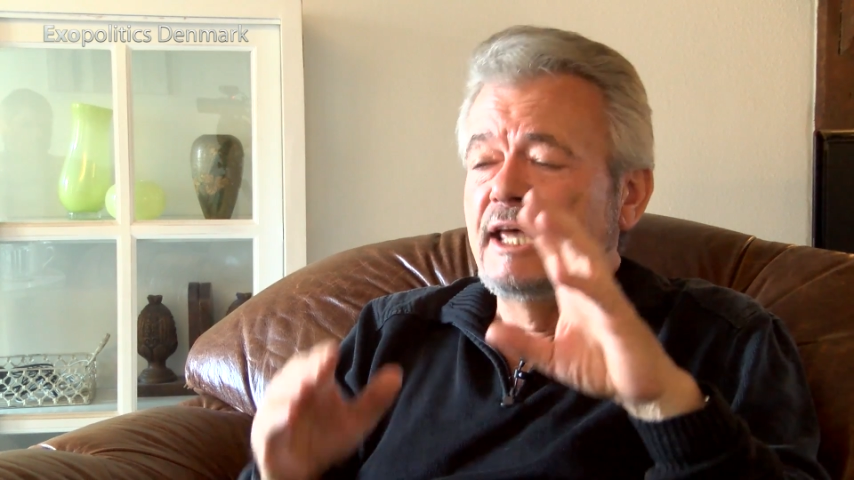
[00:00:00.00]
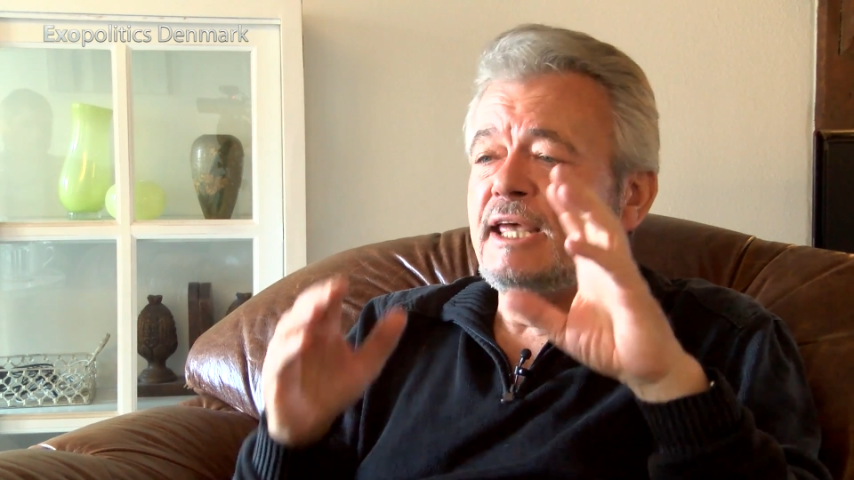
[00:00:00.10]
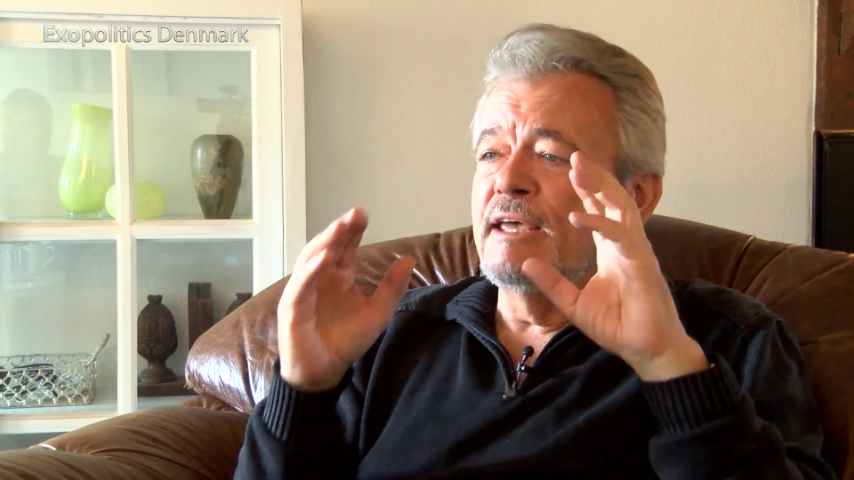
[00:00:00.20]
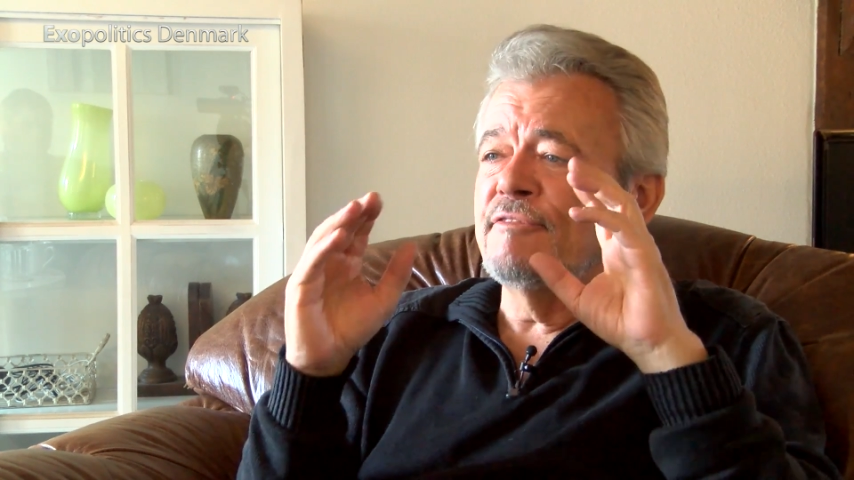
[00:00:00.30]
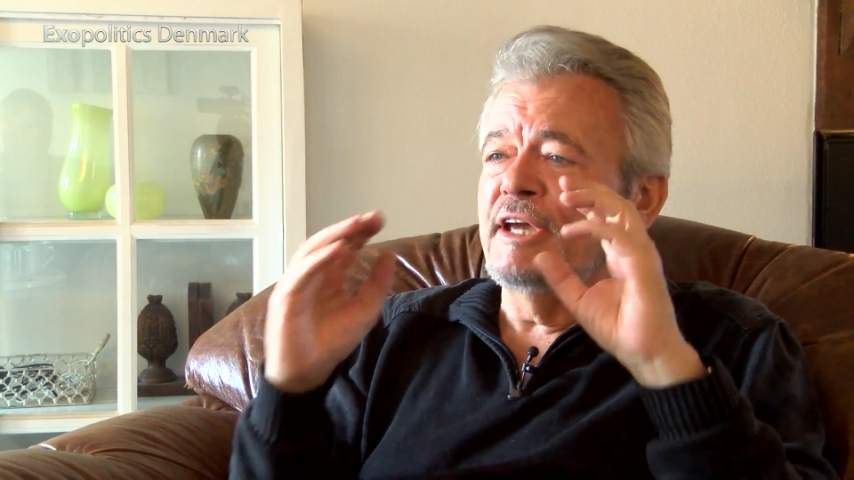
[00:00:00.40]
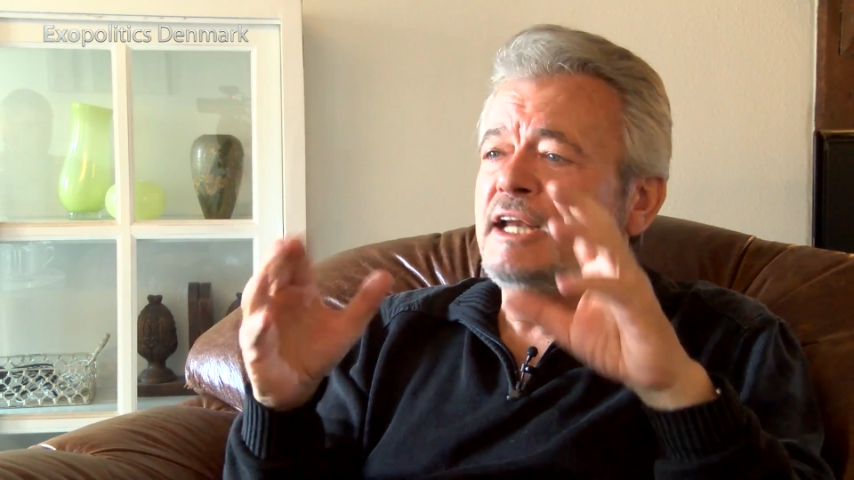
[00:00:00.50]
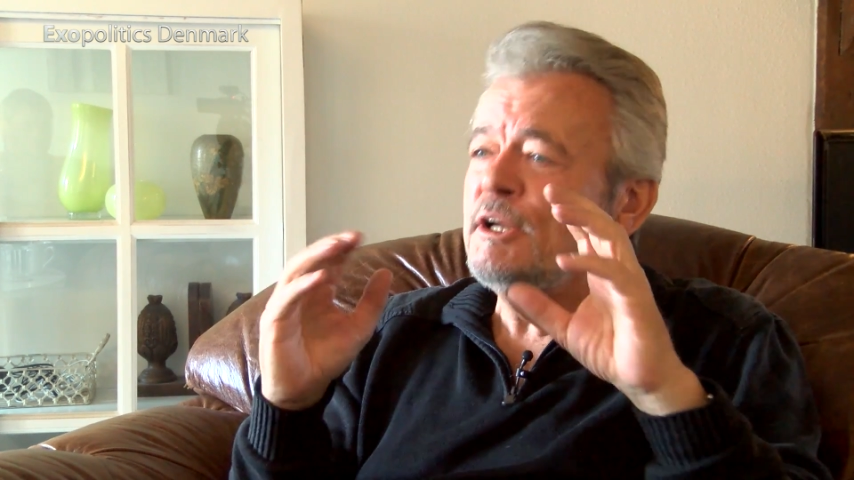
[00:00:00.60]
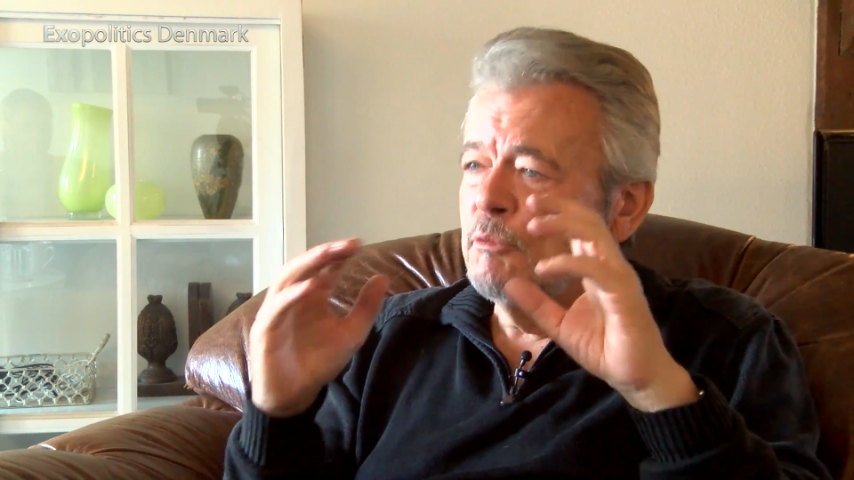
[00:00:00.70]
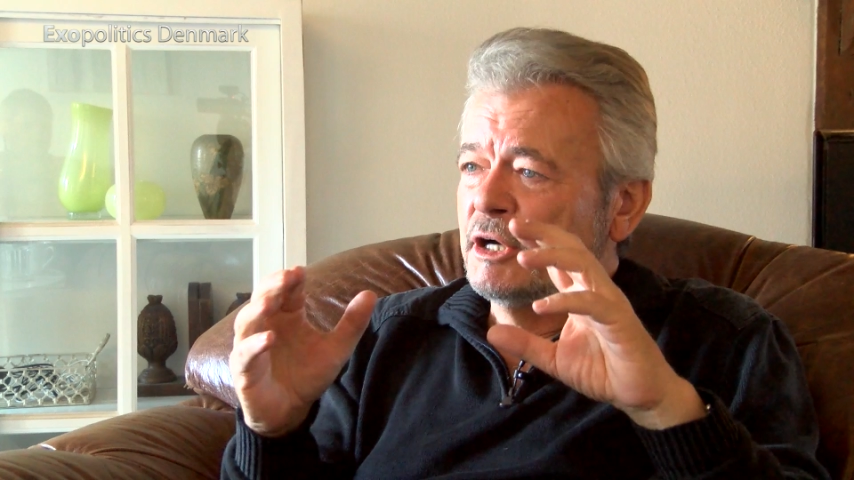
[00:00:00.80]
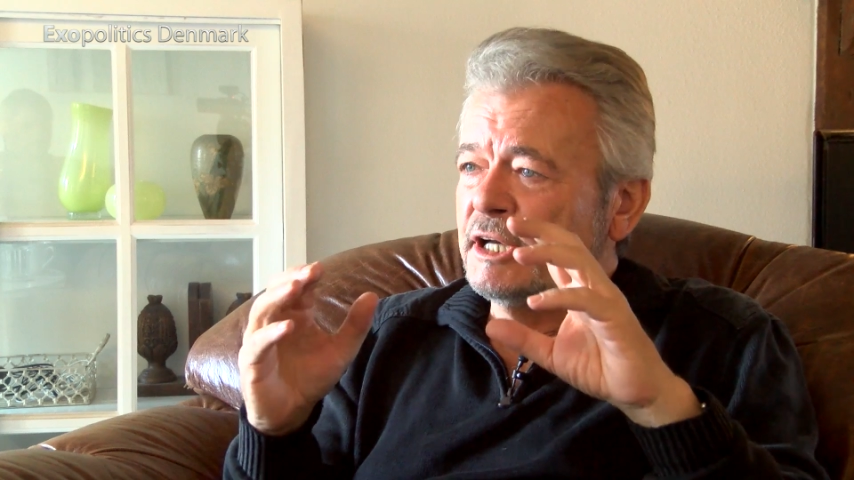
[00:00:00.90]
If
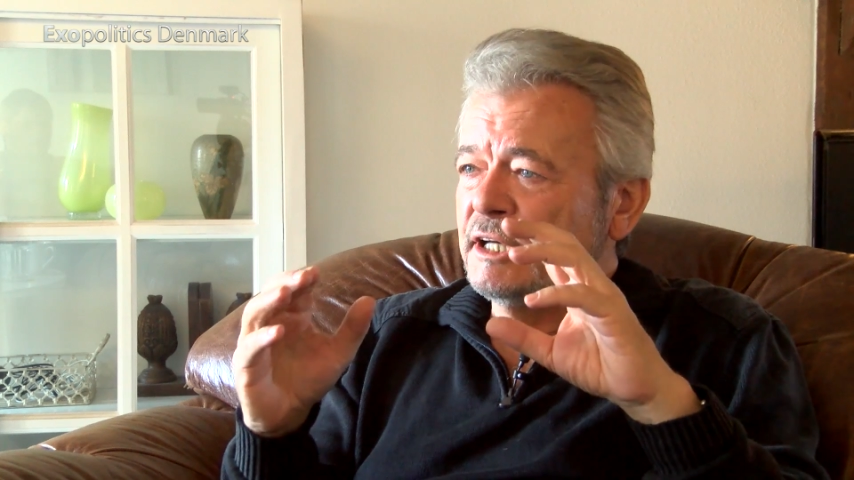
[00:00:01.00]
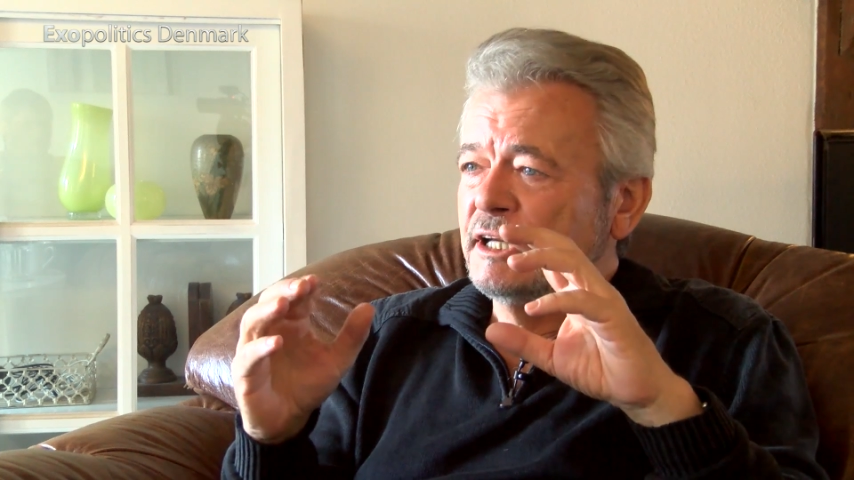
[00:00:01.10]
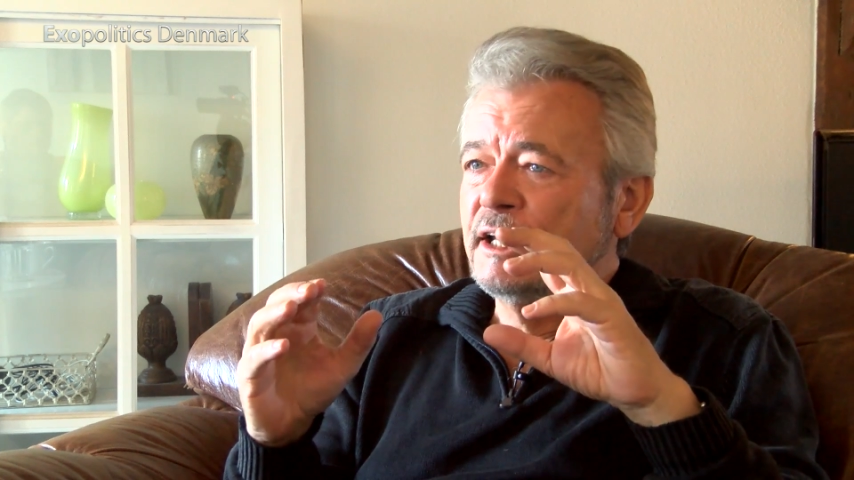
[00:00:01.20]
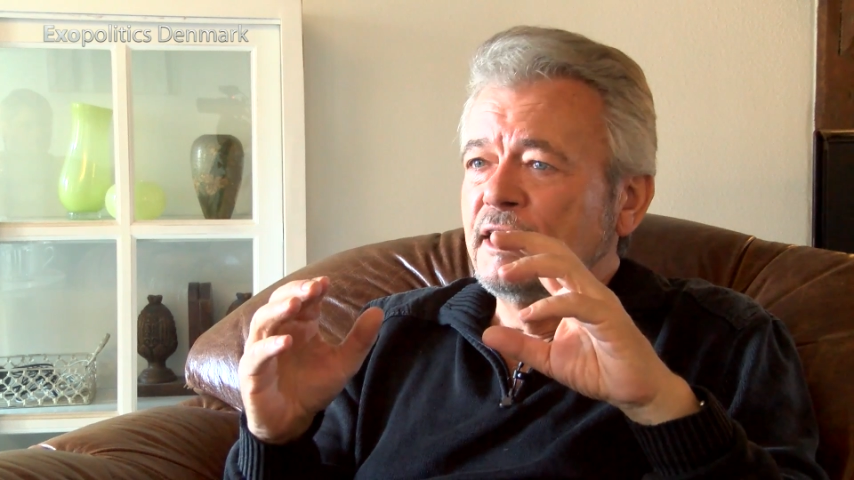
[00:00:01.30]
anyone